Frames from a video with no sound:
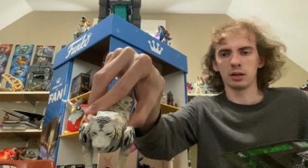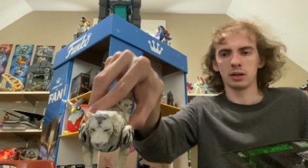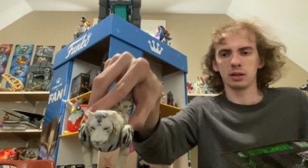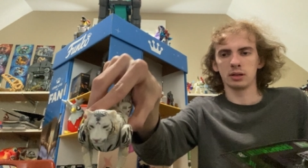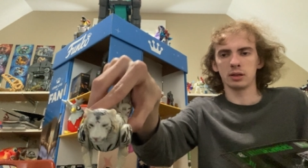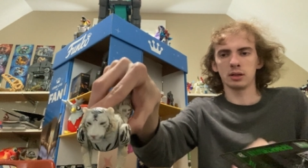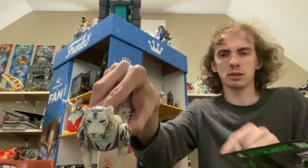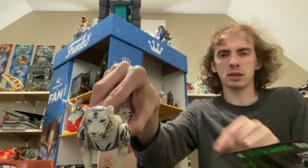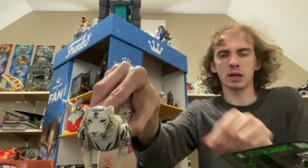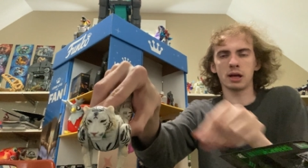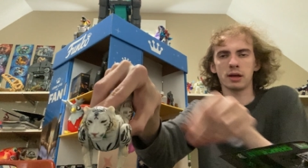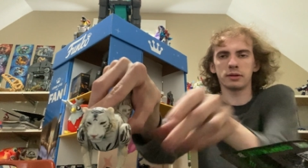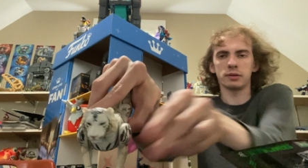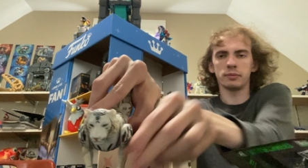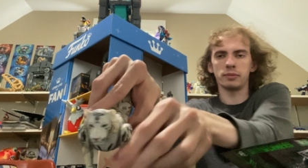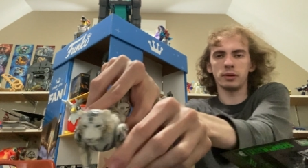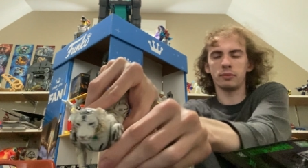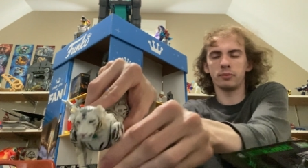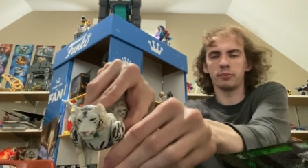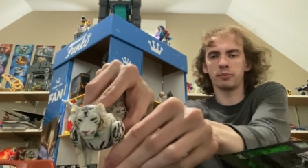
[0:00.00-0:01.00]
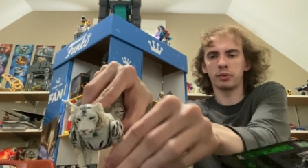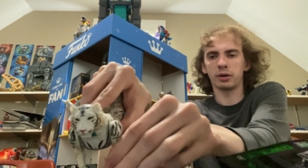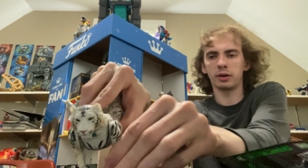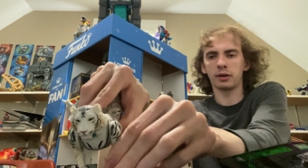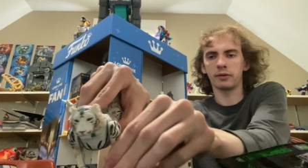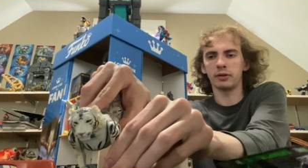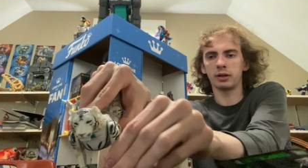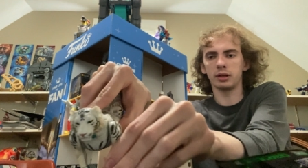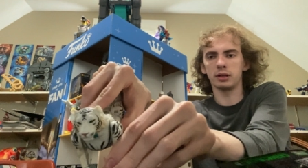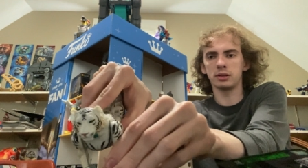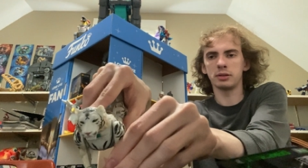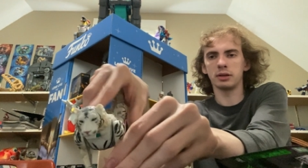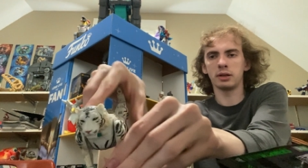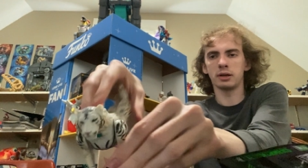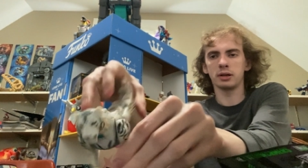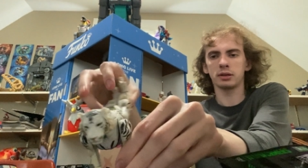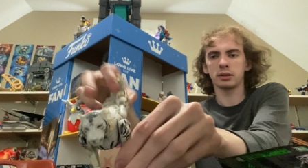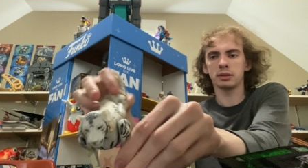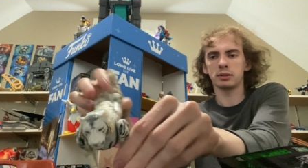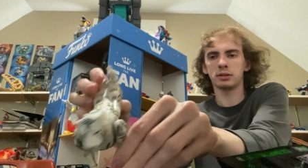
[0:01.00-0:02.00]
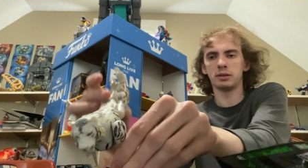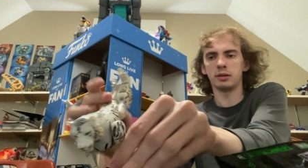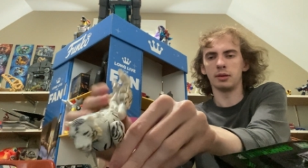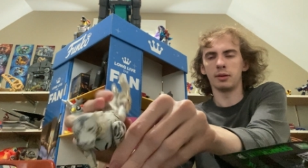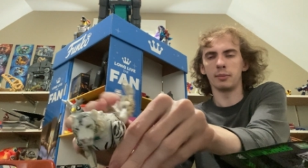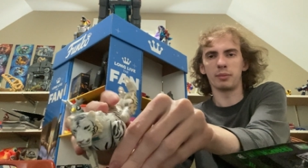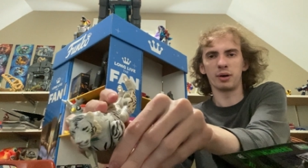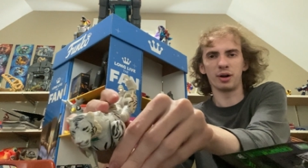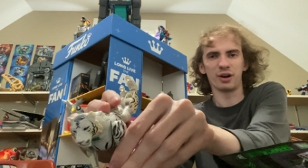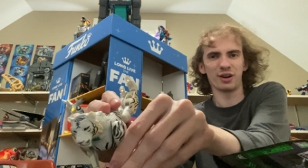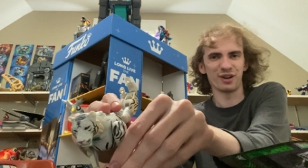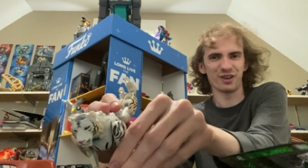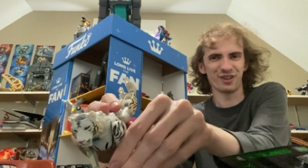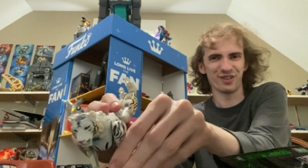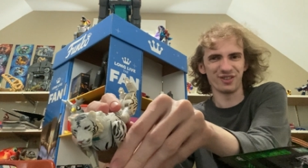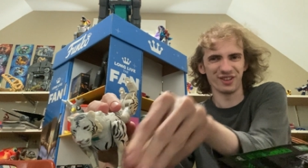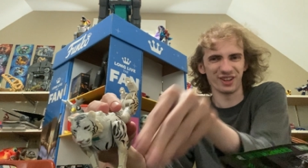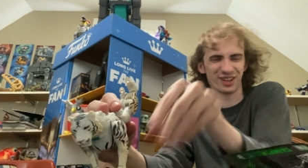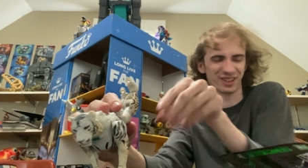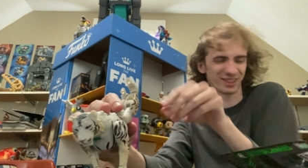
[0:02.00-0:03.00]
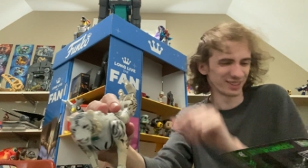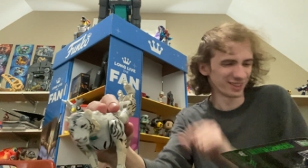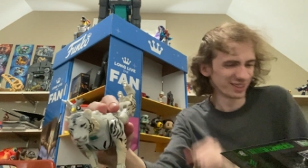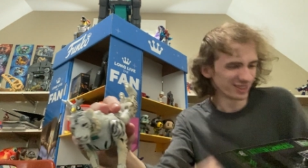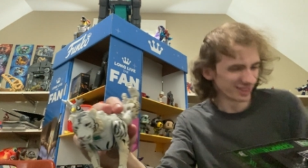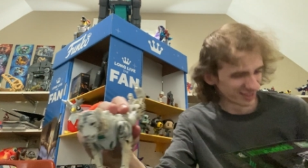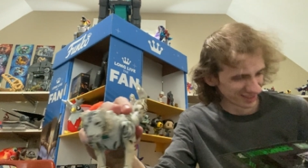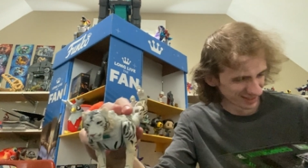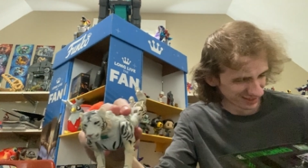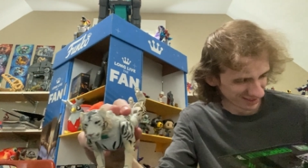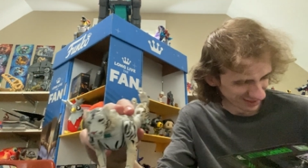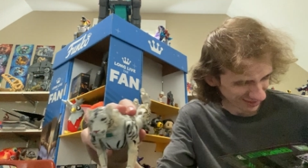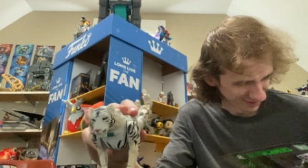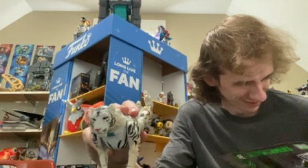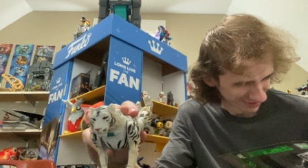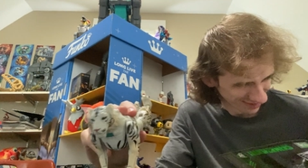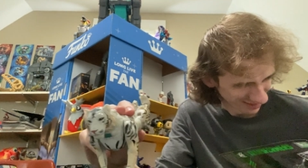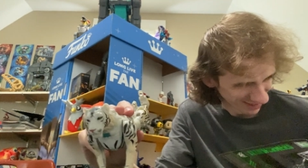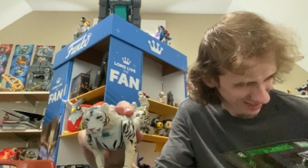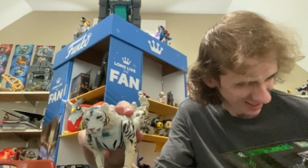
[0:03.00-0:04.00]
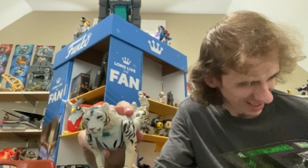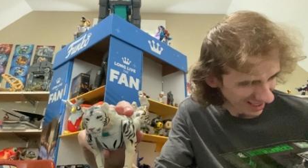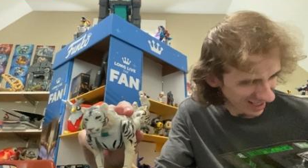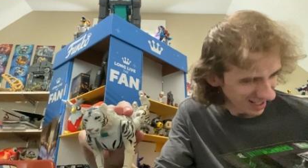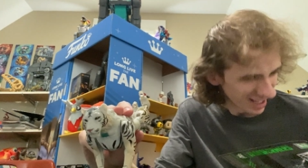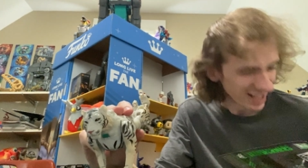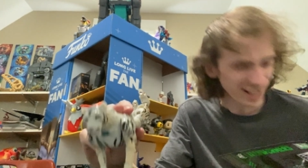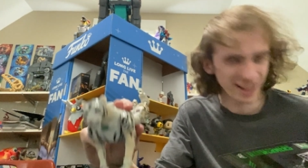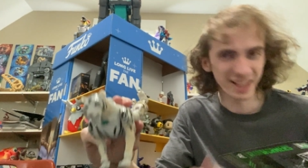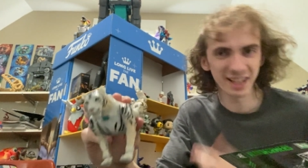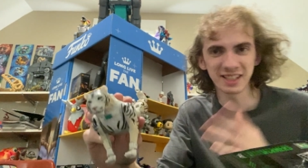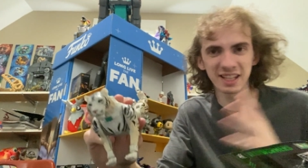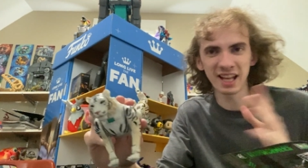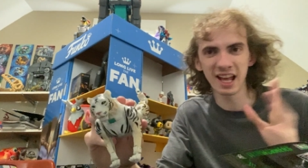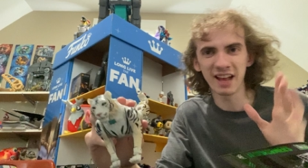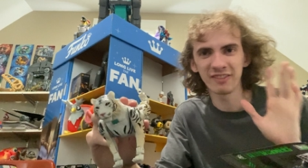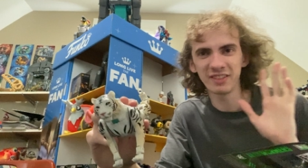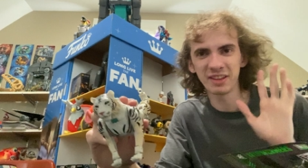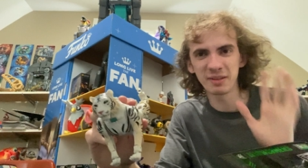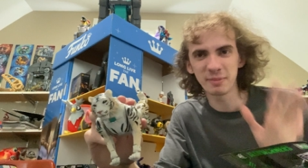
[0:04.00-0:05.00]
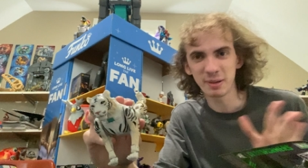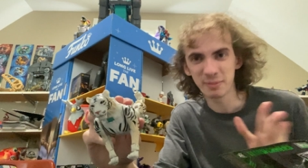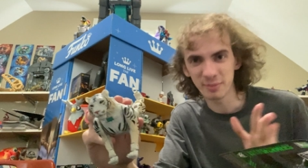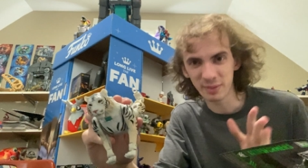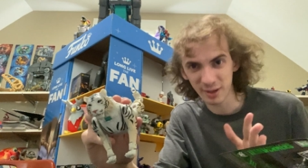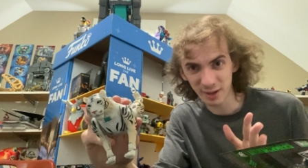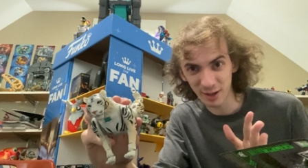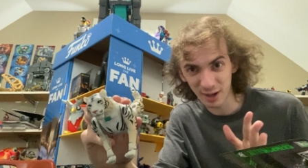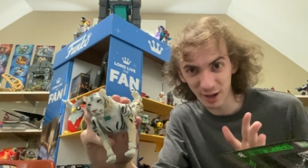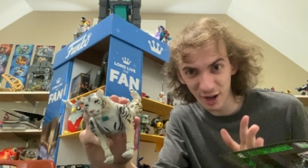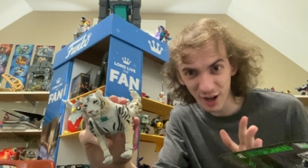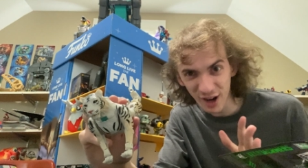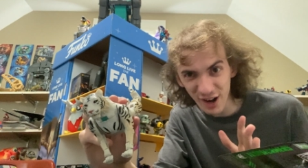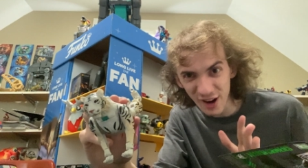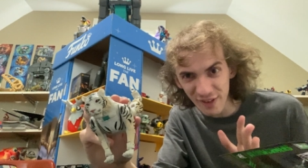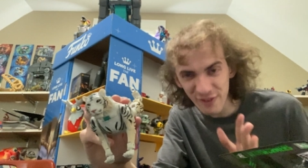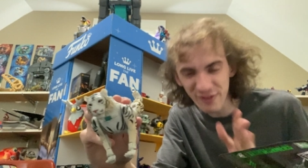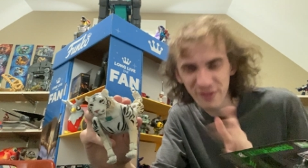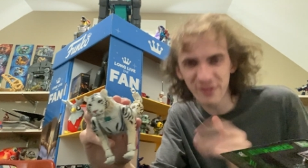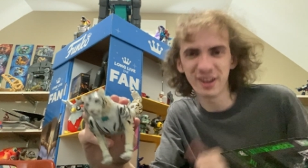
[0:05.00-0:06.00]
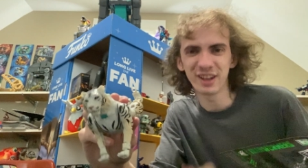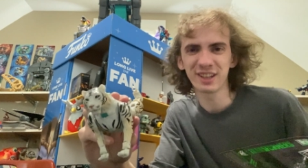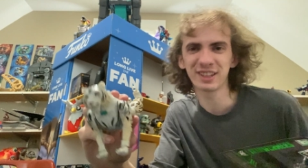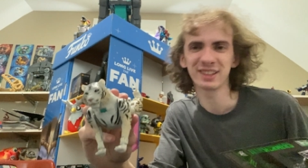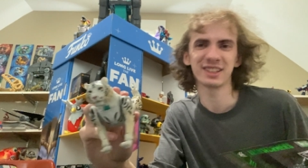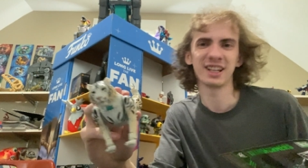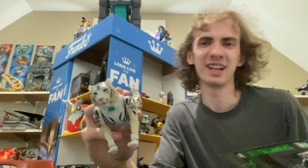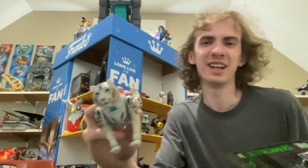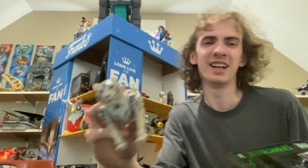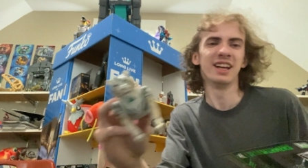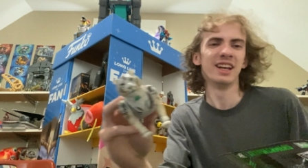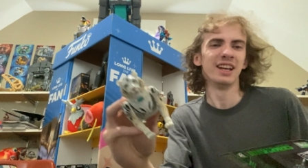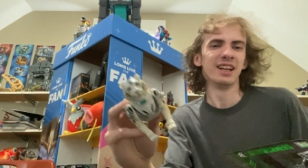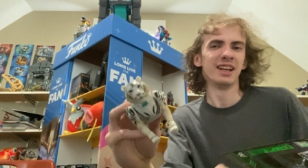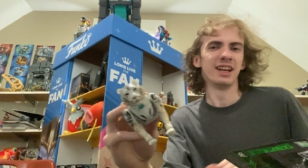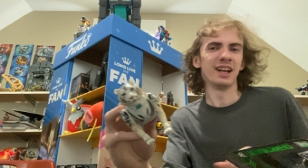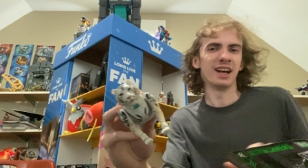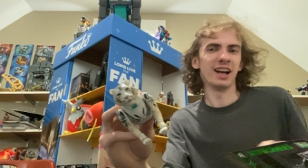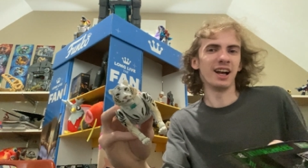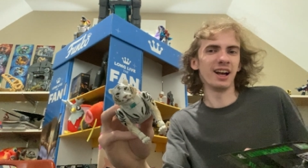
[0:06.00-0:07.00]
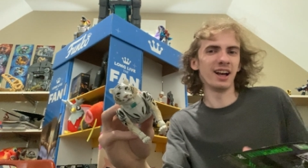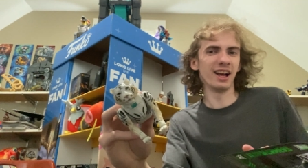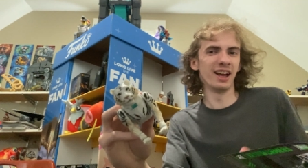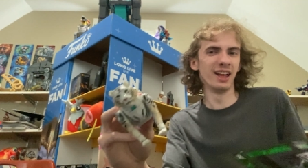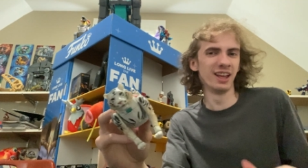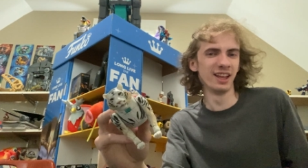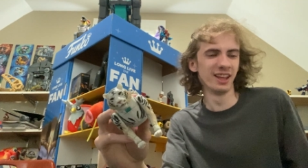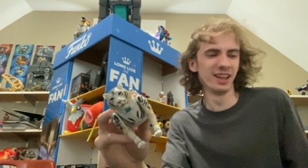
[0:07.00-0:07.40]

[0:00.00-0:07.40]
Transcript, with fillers: Doesn't have to be perfect, as long as perfect it doesn't have to be perfect. Uh,